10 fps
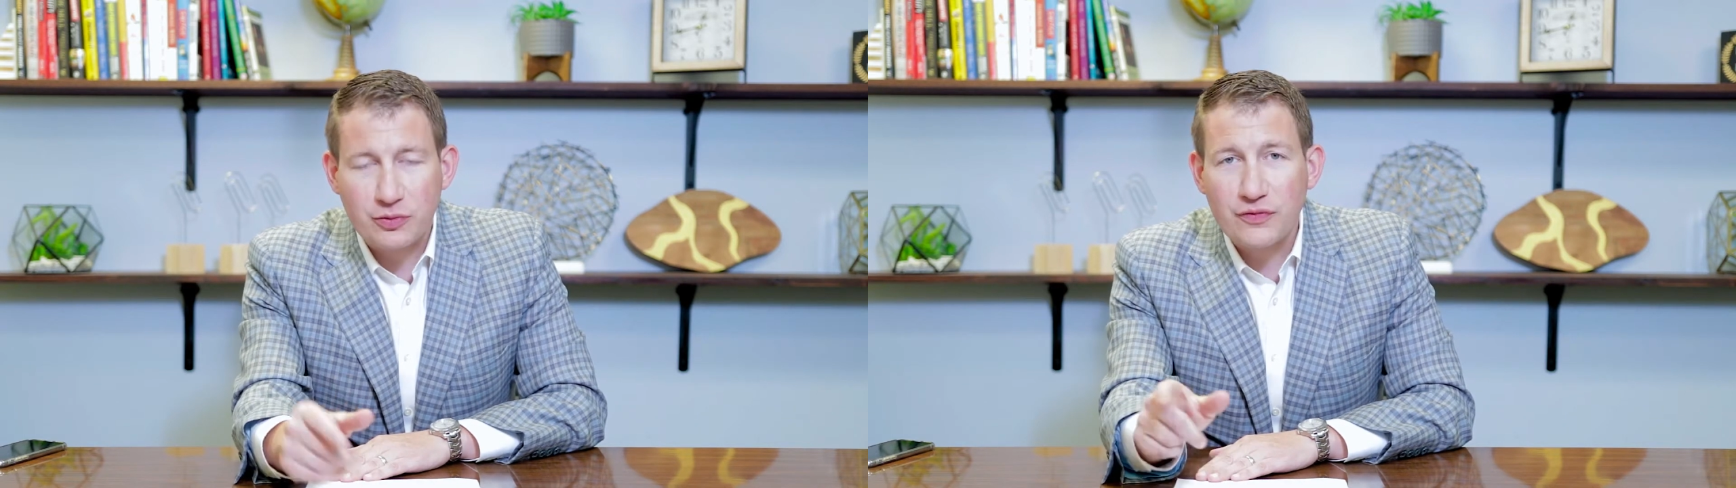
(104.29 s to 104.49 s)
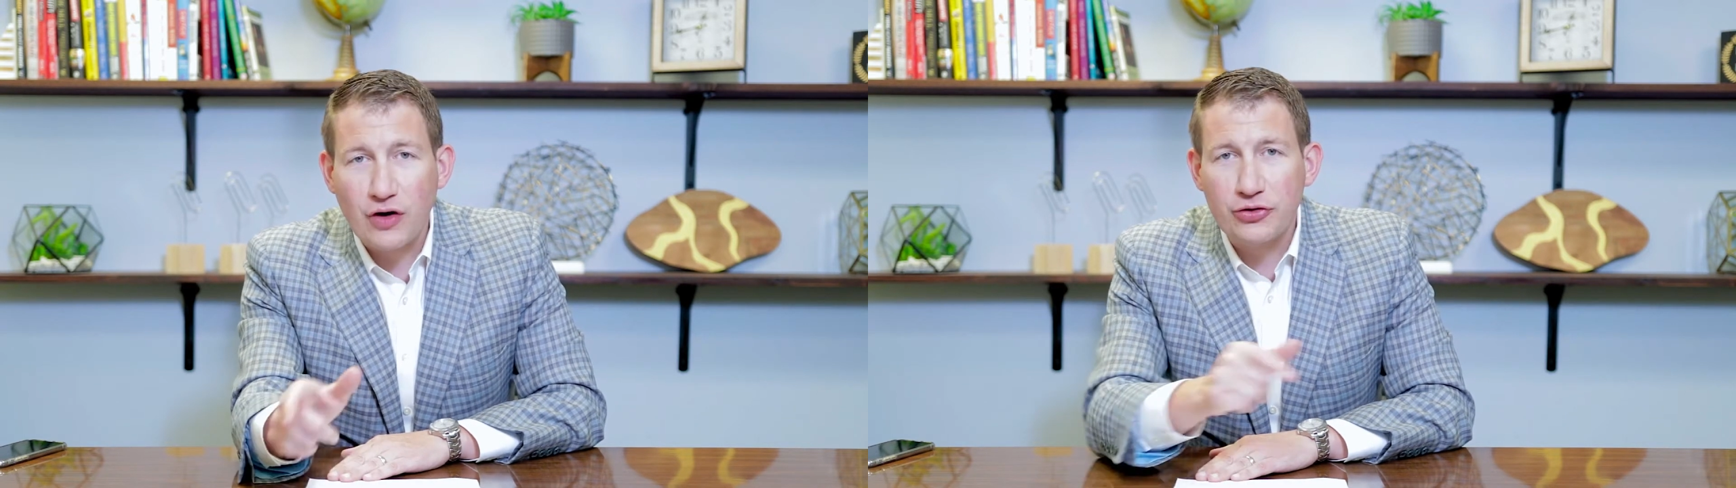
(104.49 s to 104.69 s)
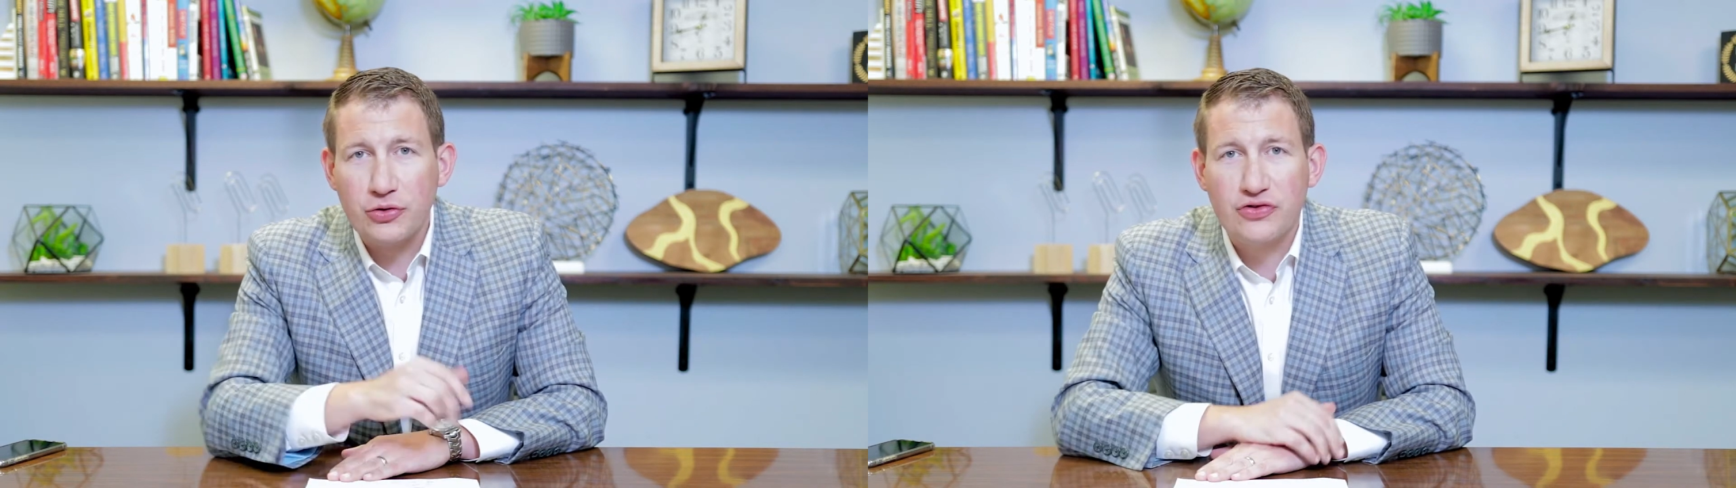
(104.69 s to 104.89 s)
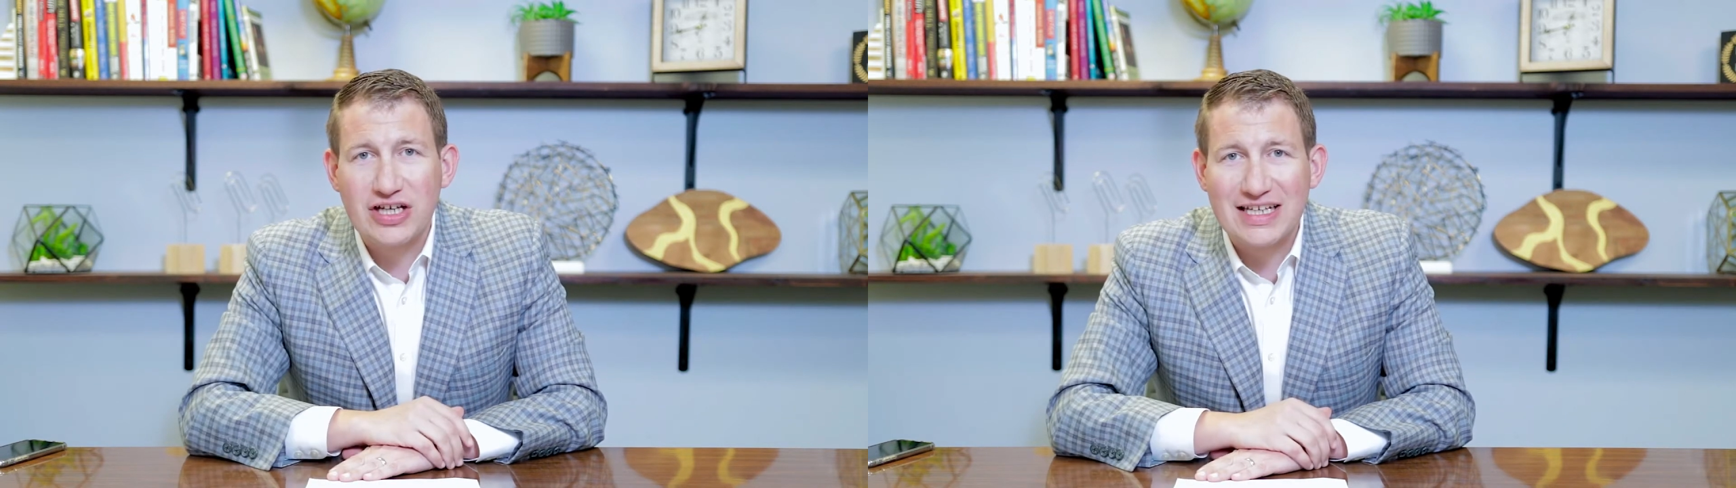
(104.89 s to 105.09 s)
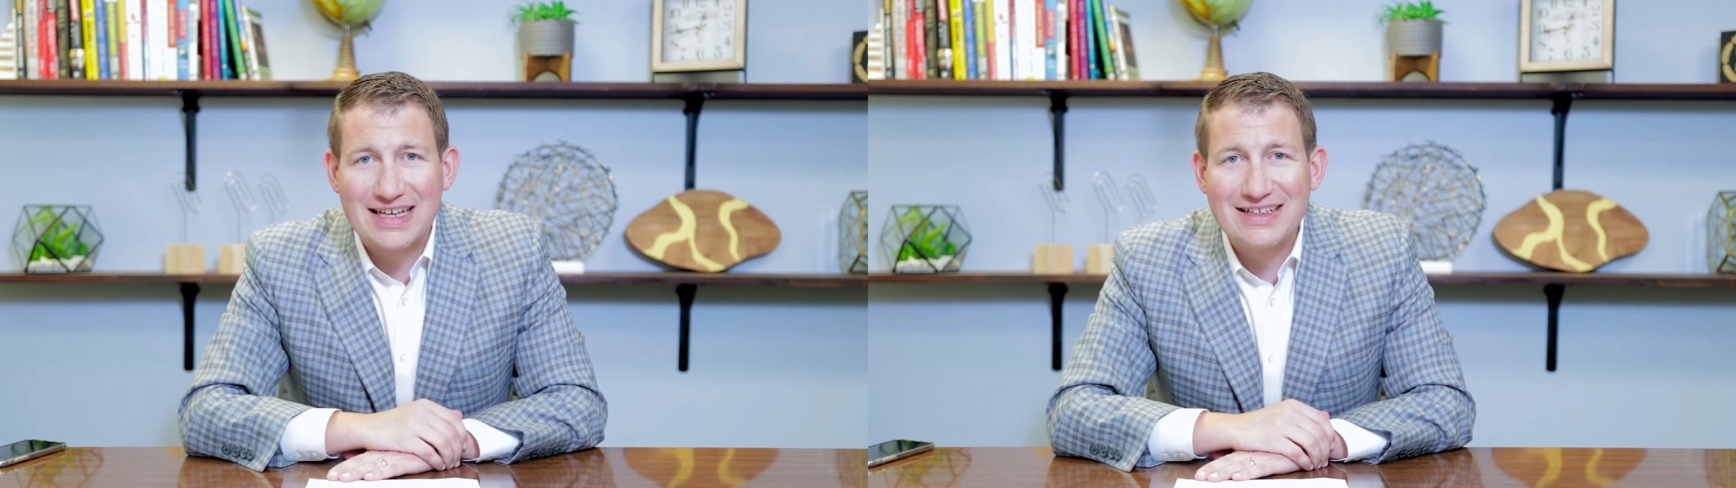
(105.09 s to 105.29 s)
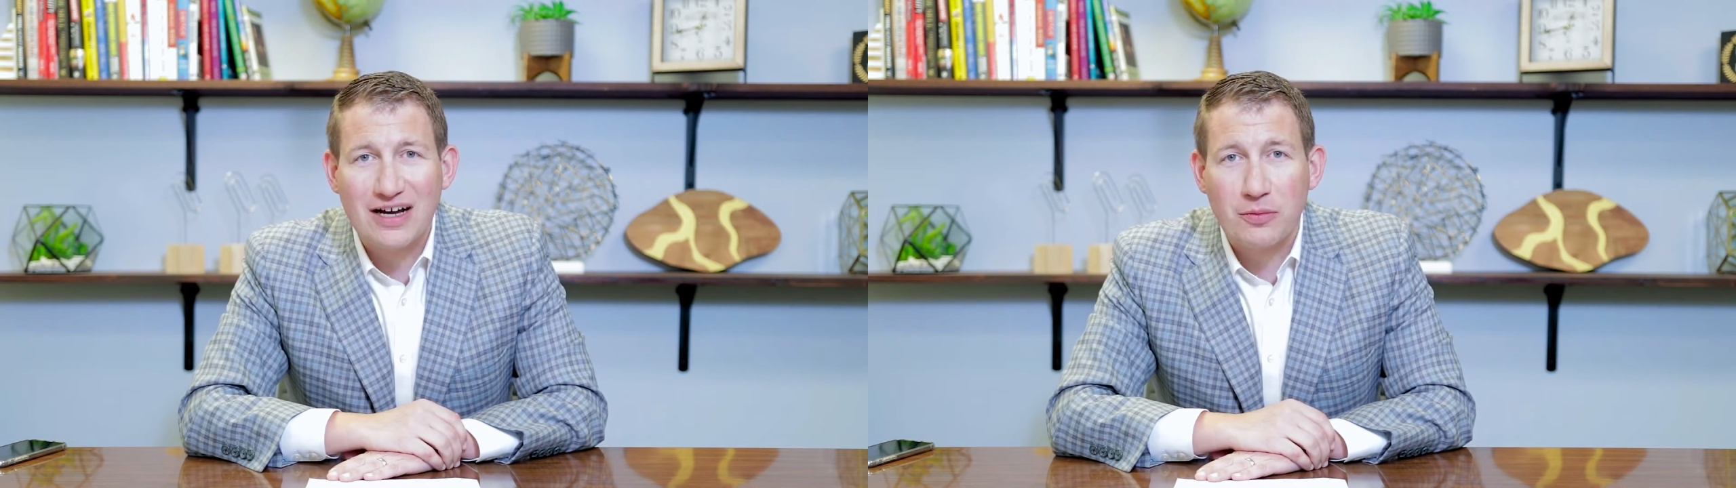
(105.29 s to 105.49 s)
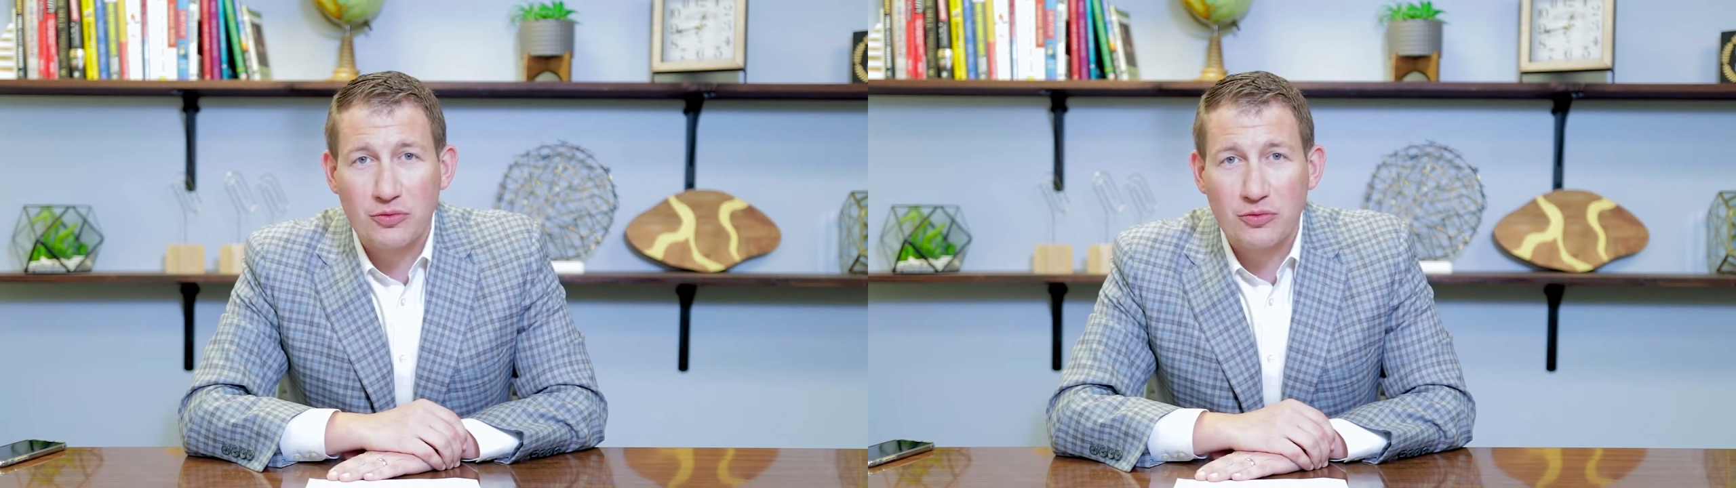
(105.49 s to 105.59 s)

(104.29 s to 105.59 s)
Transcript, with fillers: We've also seen income